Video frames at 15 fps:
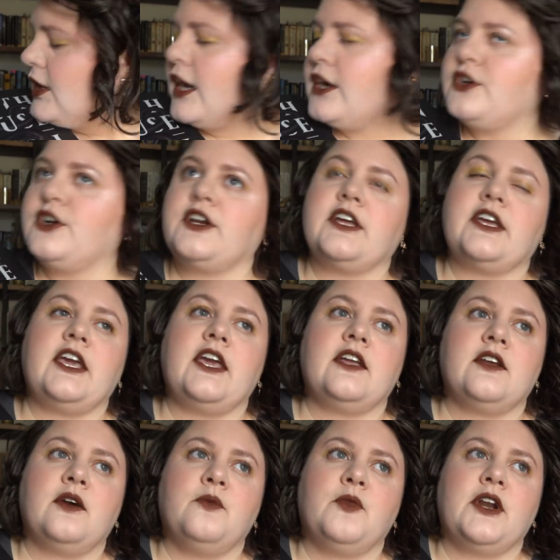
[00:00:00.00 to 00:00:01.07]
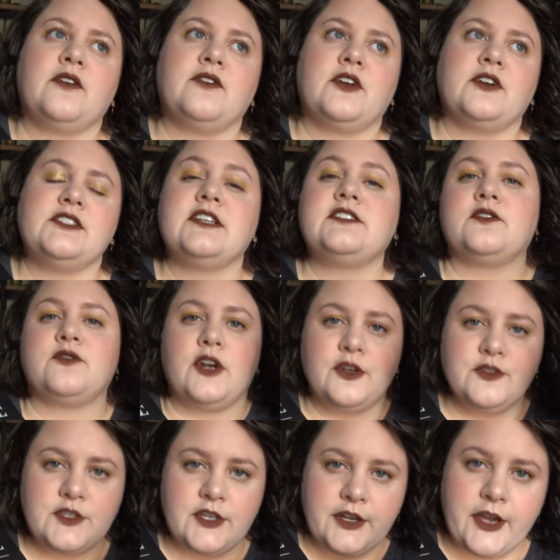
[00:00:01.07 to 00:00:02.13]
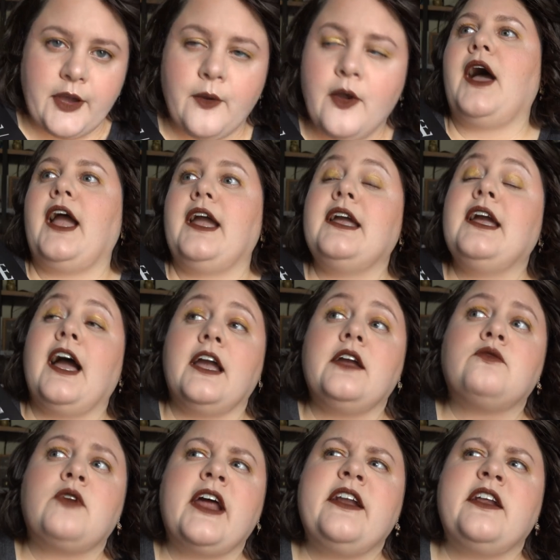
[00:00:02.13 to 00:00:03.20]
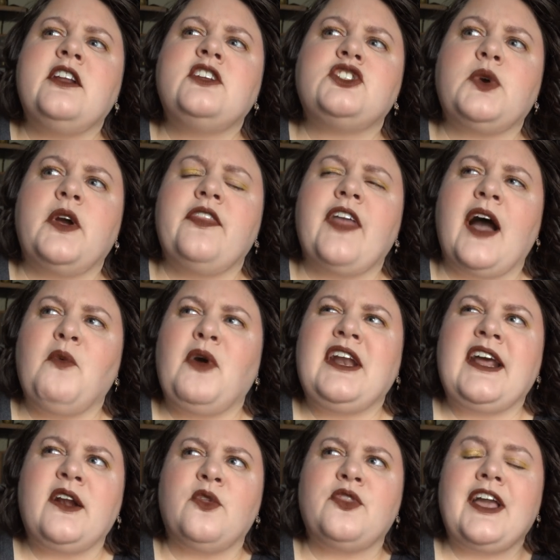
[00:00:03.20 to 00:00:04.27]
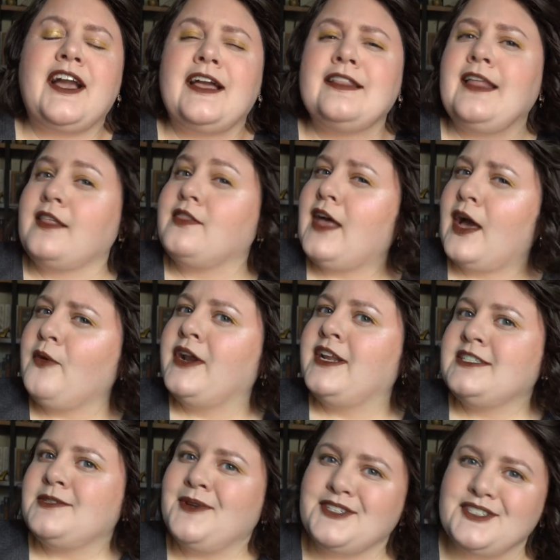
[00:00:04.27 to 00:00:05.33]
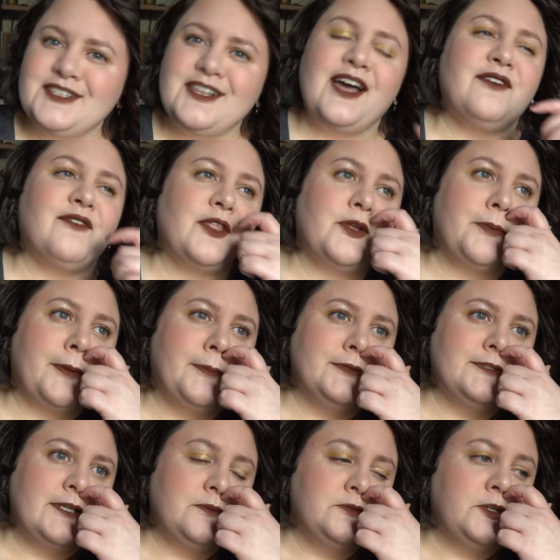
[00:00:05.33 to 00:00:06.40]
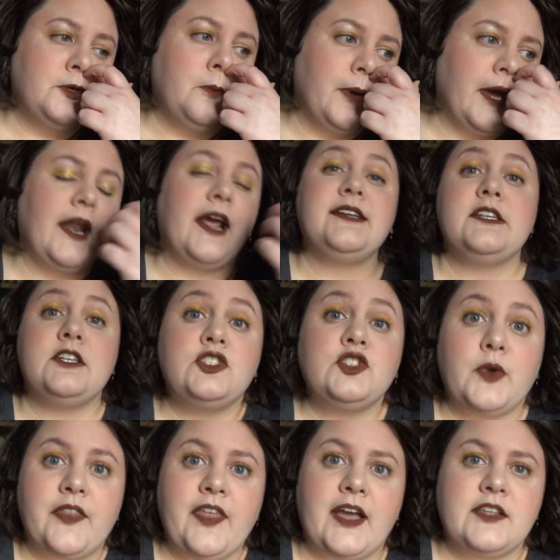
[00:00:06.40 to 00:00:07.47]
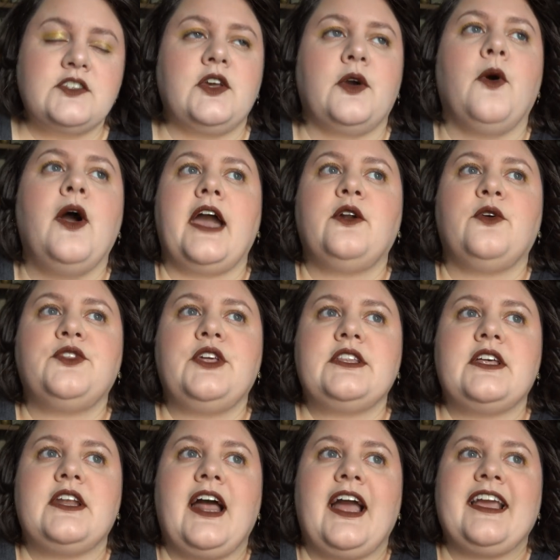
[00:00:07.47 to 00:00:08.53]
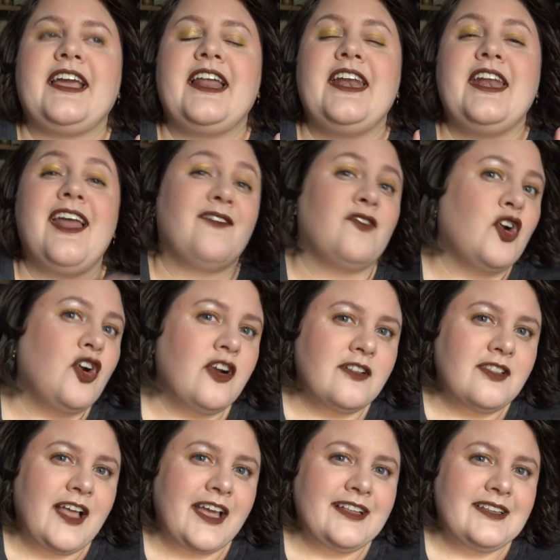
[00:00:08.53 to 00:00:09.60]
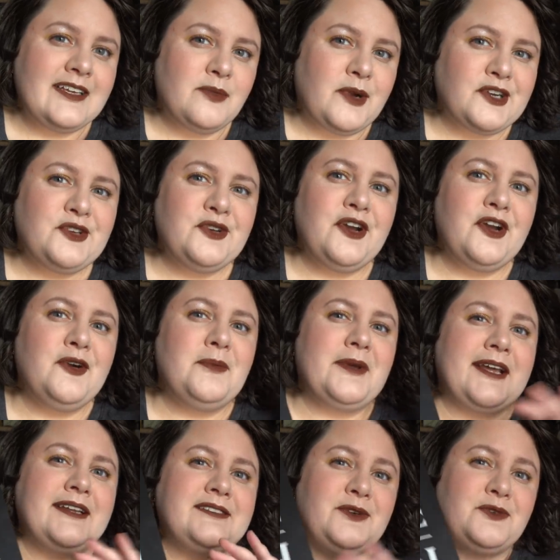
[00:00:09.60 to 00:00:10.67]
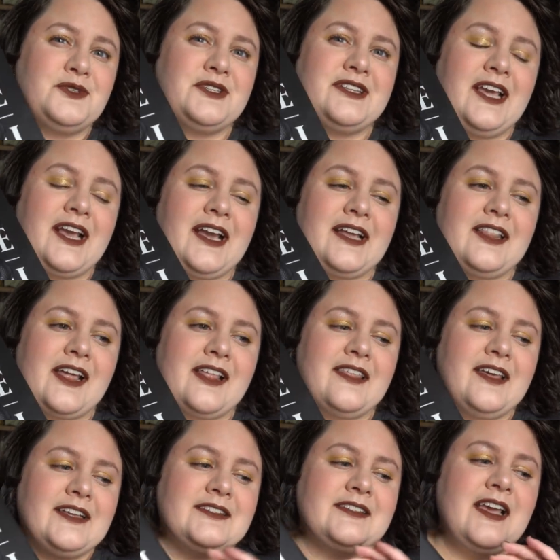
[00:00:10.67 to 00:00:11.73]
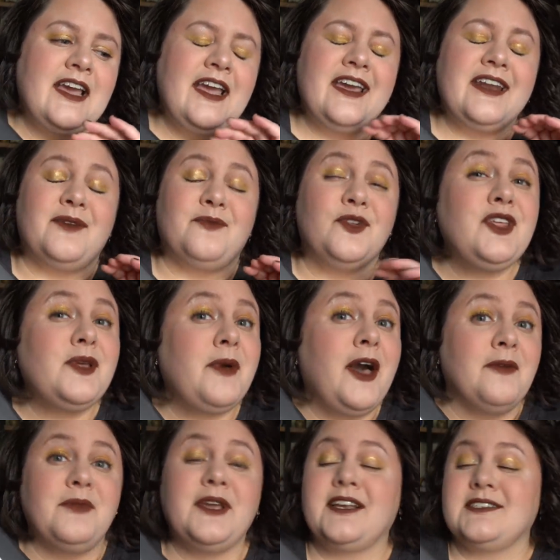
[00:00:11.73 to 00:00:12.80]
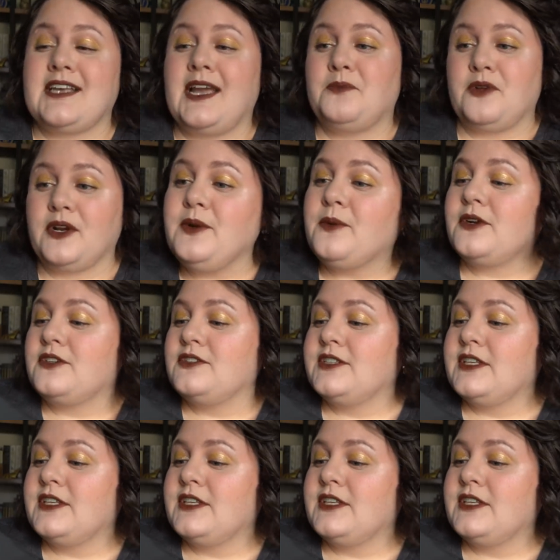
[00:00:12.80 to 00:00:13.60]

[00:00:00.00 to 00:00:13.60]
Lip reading: not Crooked Kingdom, whatever, Six of Crows, there you go. I read and enjoyed that one. I don't think I like that one as much as a lot of other people seem to, but I did enjoy that. So I don't think that I can never like Leigh Bardugo, but I don't think I like this. I'm really bummed because I pre-ordered